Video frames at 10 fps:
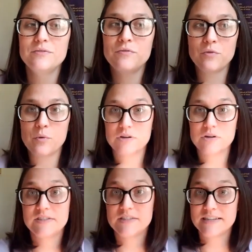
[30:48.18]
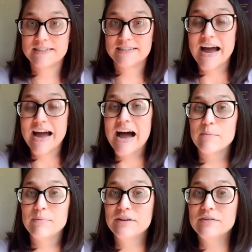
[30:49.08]
force this to
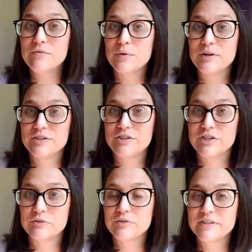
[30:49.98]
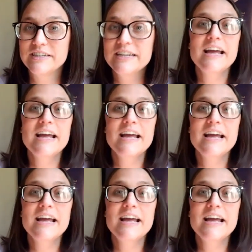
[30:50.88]
happen for your children